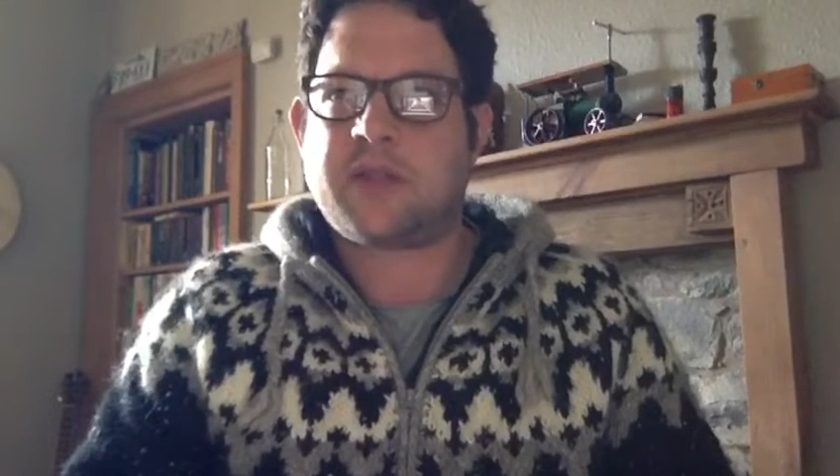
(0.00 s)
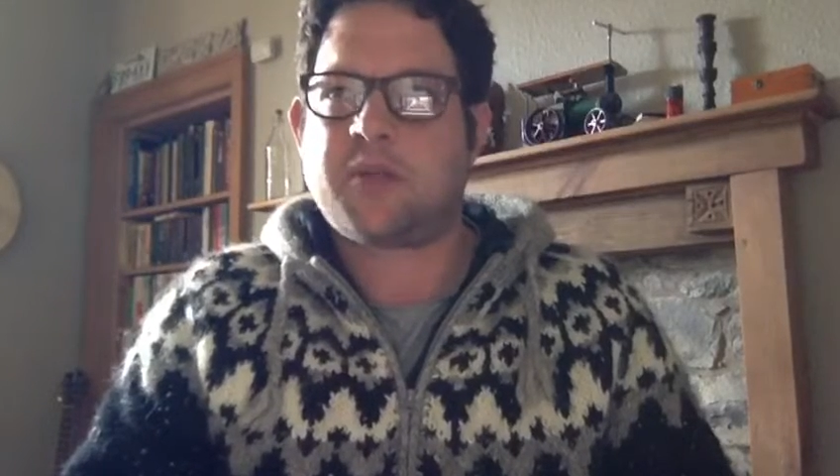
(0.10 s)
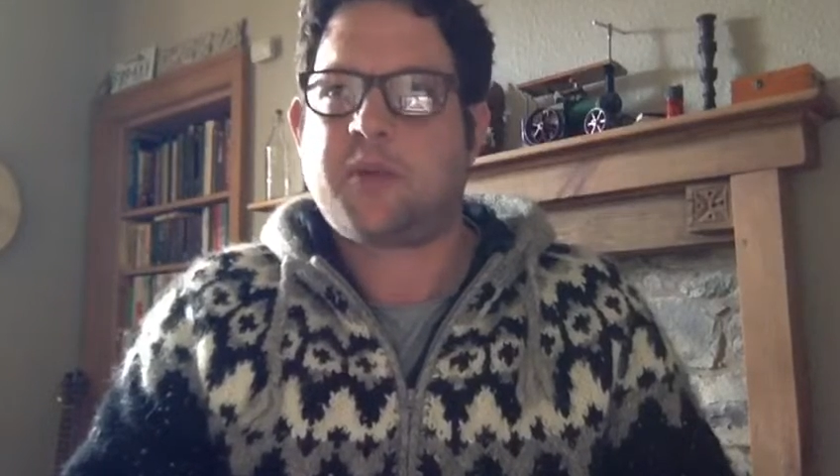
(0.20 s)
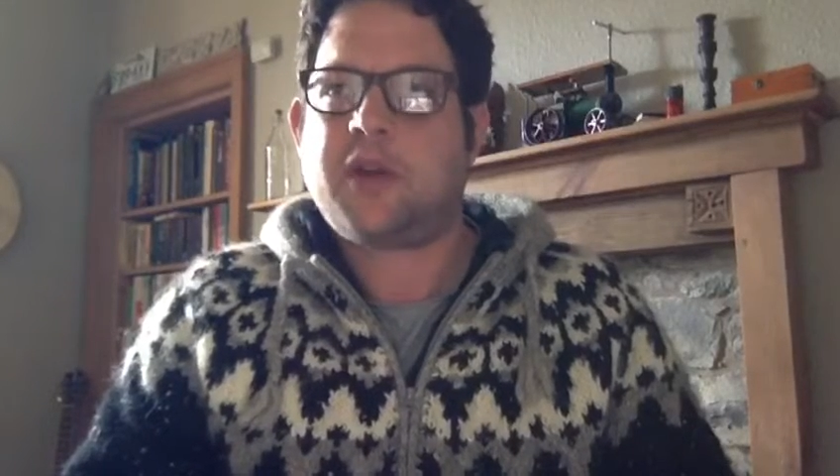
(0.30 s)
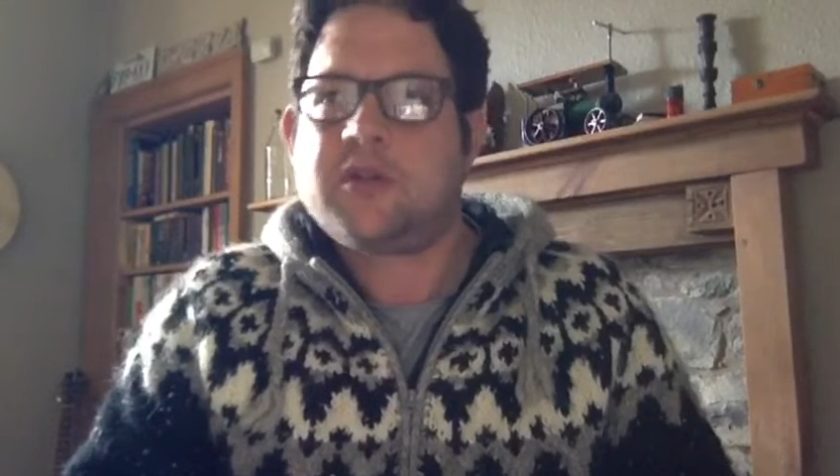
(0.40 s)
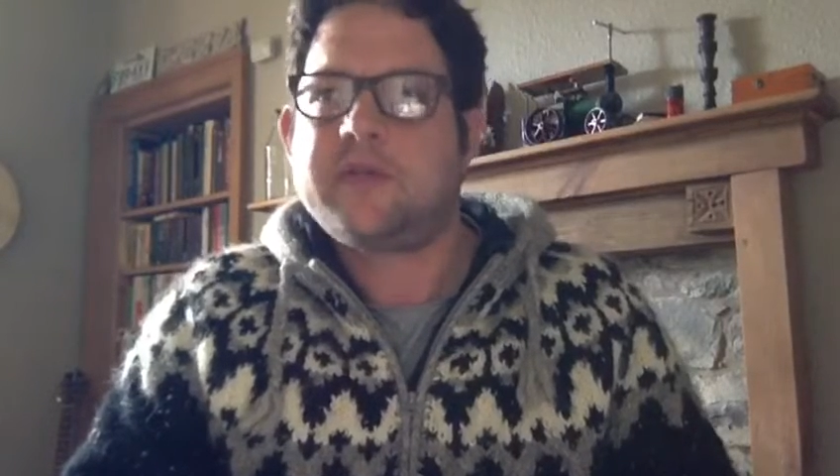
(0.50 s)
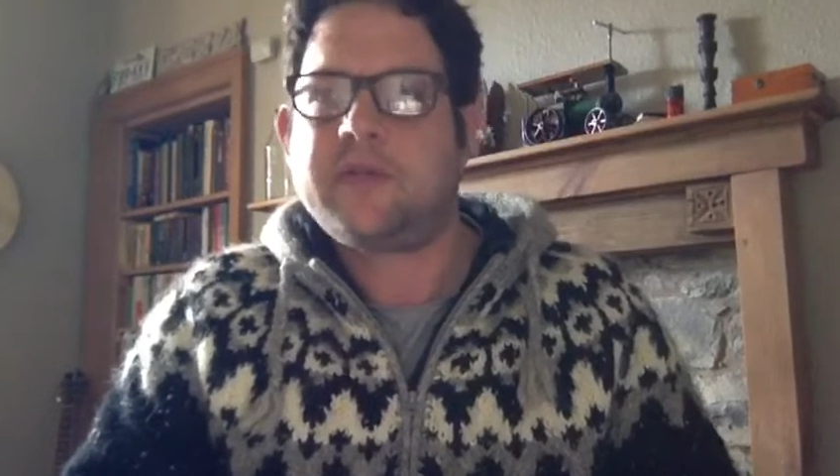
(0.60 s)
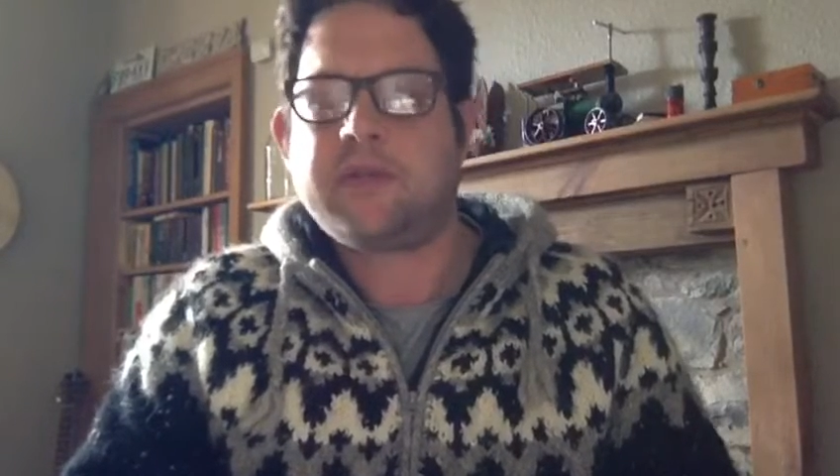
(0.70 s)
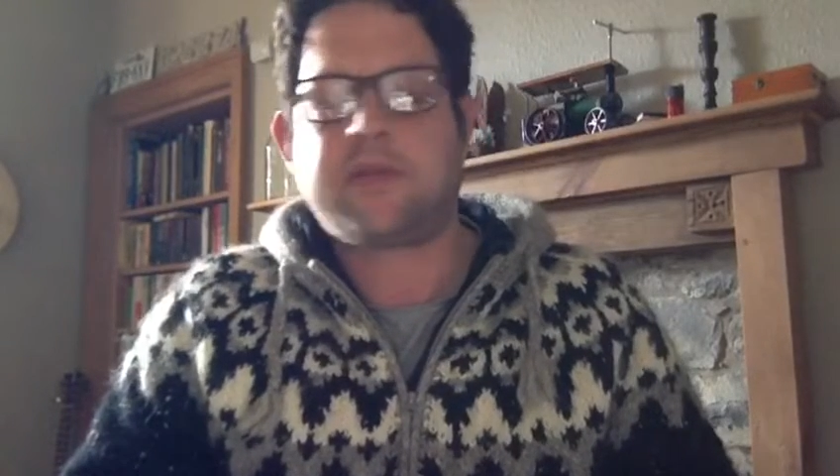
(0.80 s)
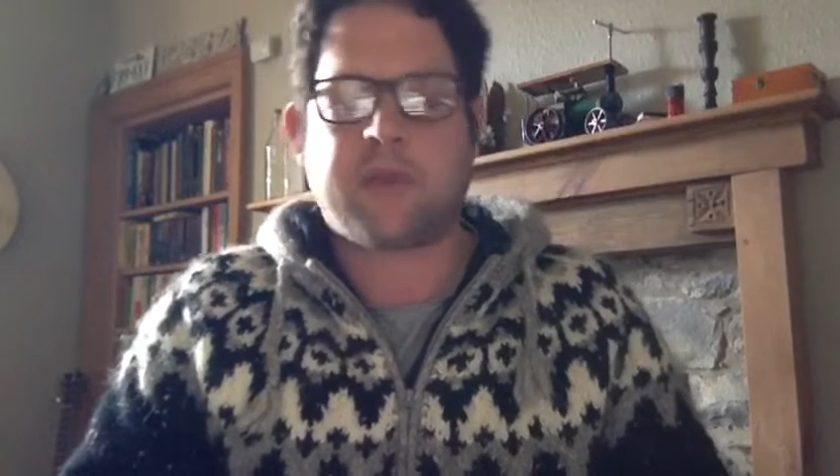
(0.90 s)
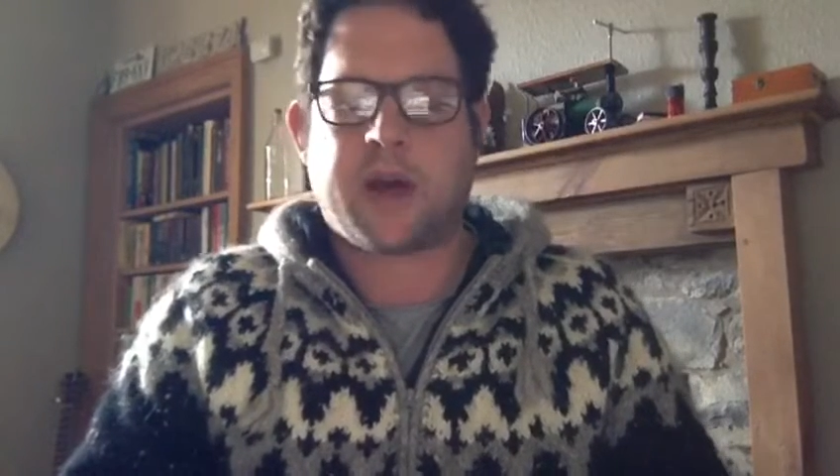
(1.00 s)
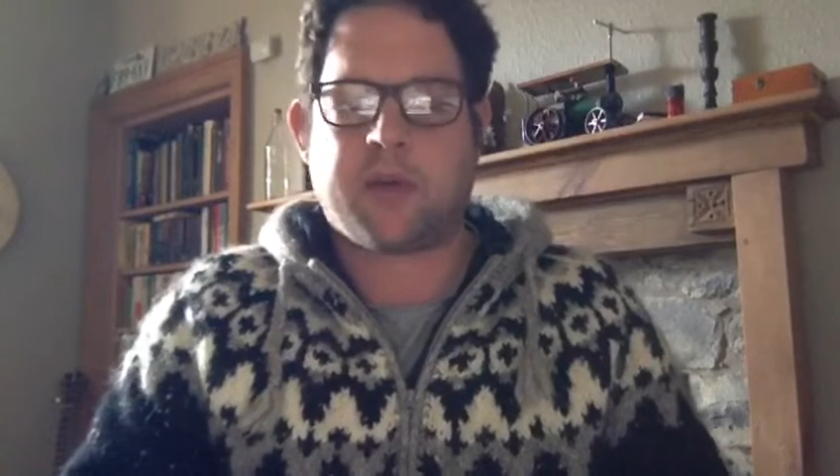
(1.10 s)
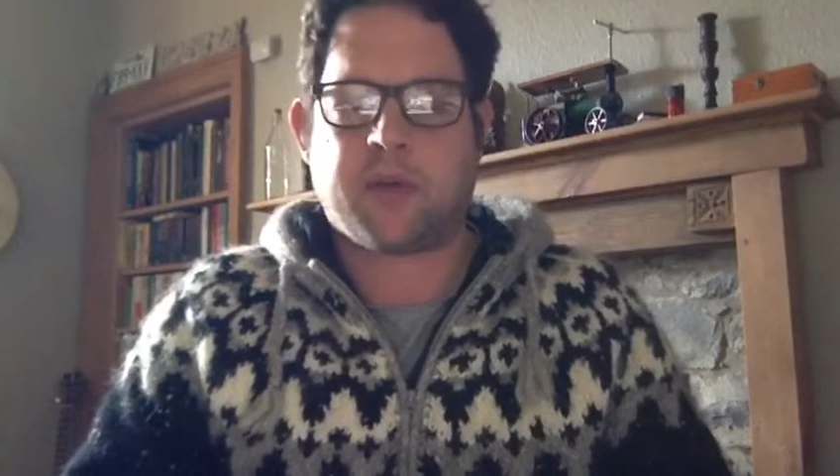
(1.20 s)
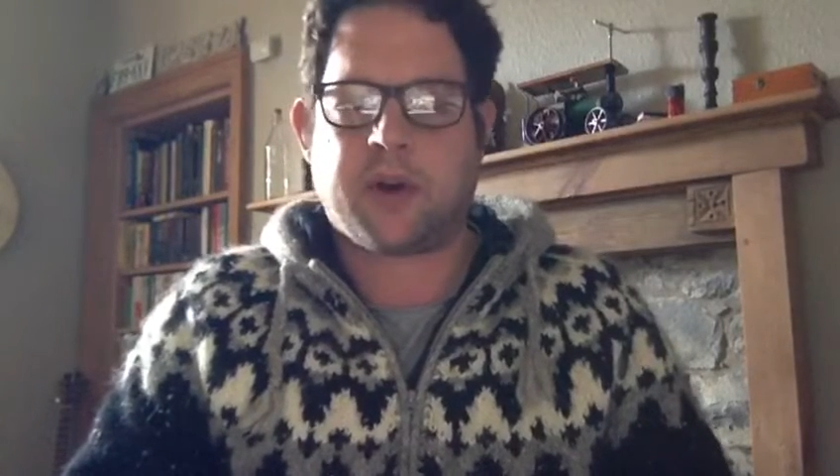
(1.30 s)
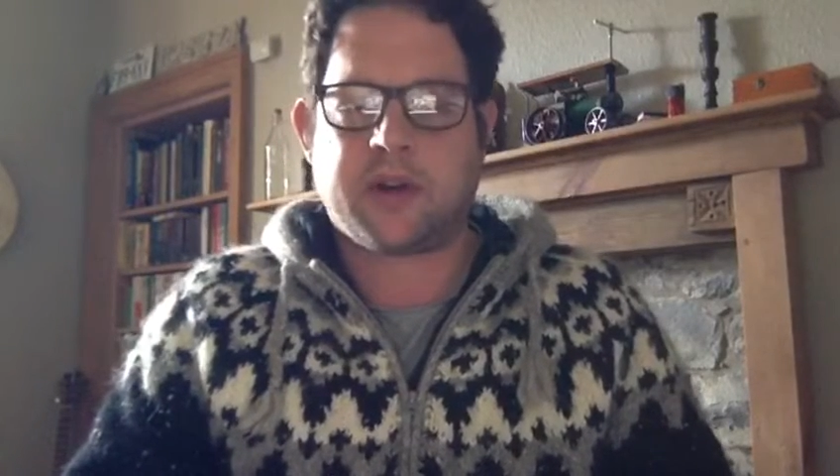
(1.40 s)
would be useful for my
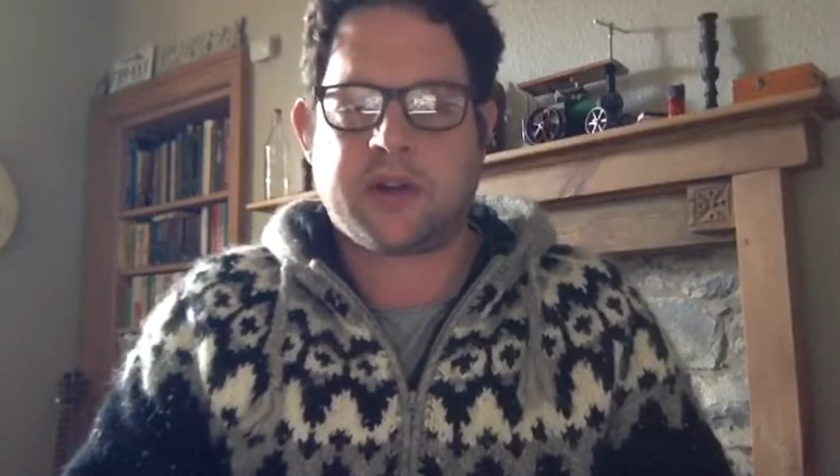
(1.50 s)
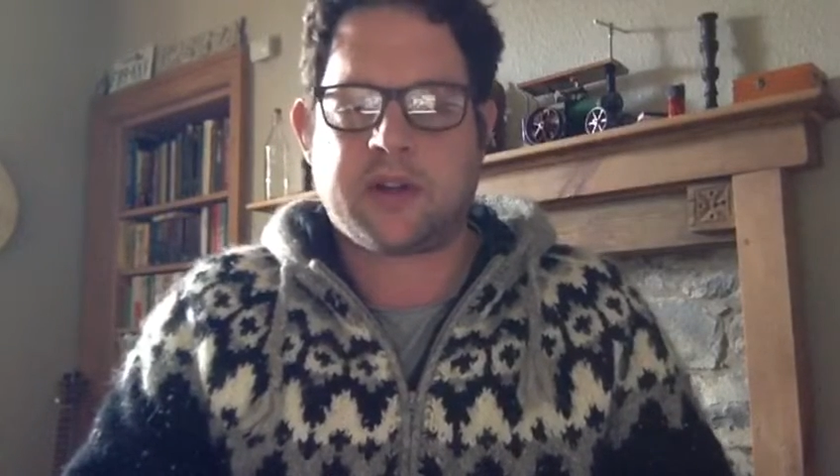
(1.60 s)
work and